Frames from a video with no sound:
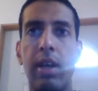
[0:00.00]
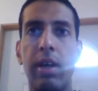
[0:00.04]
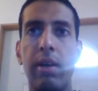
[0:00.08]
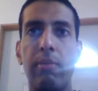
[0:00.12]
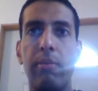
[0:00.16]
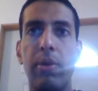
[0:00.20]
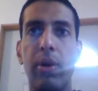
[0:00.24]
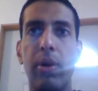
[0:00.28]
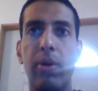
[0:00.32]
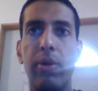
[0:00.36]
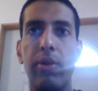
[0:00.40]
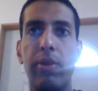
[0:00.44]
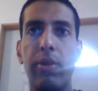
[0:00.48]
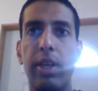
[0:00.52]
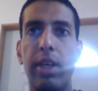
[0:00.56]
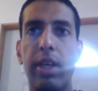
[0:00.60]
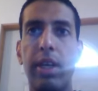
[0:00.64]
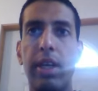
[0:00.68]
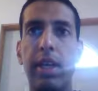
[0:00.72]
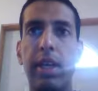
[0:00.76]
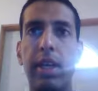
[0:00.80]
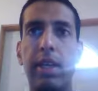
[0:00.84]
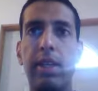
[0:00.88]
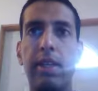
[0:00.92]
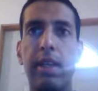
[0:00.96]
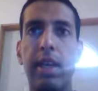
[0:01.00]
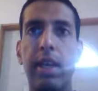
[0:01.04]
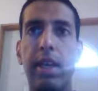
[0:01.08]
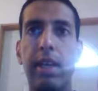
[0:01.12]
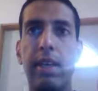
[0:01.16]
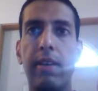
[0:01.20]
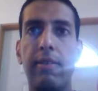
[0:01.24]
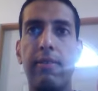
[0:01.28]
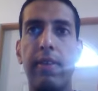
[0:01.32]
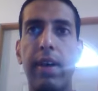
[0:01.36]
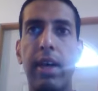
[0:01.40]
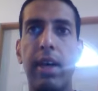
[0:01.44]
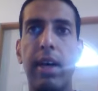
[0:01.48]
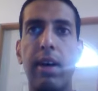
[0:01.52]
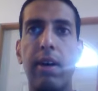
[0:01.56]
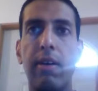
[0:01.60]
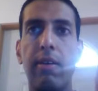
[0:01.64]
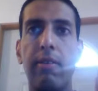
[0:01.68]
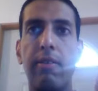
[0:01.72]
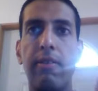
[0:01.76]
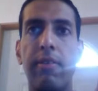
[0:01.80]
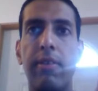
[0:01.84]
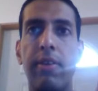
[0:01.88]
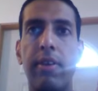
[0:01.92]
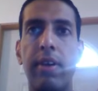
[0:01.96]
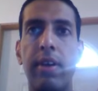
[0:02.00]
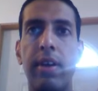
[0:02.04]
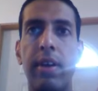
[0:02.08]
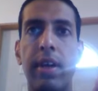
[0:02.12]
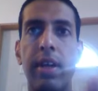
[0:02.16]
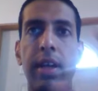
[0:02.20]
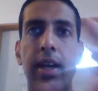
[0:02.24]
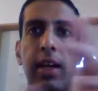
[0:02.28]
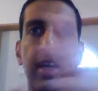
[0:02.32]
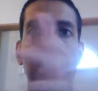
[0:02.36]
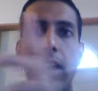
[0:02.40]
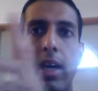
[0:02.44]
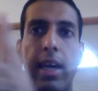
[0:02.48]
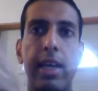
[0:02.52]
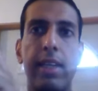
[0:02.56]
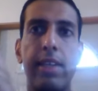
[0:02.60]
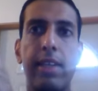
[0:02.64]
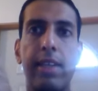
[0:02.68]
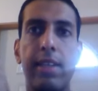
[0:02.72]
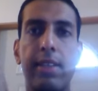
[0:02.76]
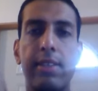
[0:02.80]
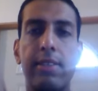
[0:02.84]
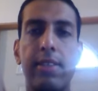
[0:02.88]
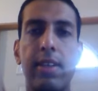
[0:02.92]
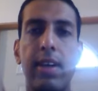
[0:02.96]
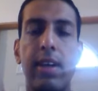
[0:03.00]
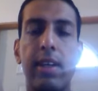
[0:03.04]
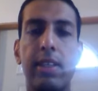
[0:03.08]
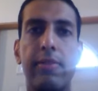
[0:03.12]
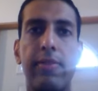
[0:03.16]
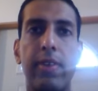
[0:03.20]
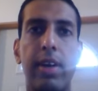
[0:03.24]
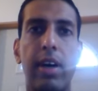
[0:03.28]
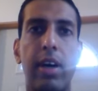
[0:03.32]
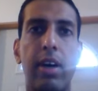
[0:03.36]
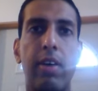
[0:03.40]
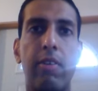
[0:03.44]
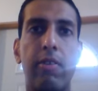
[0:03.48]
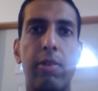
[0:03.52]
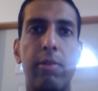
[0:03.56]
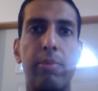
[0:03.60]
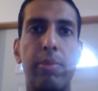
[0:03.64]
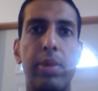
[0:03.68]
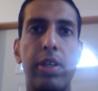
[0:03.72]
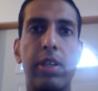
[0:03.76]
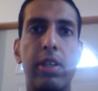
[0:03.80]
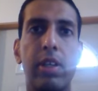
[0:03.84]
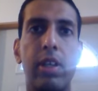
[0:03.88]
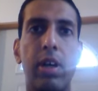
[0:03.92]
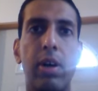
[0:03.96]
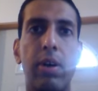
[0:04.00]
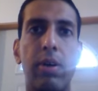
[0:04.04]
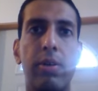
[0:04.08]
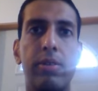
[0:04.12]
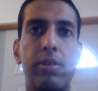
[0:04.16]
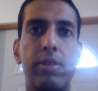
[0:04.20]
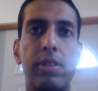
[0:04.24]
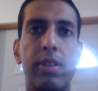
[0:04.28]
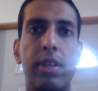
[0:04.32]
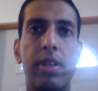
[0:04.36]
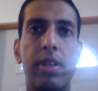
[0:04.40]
both the intake valve and the exhaust valve will be closed.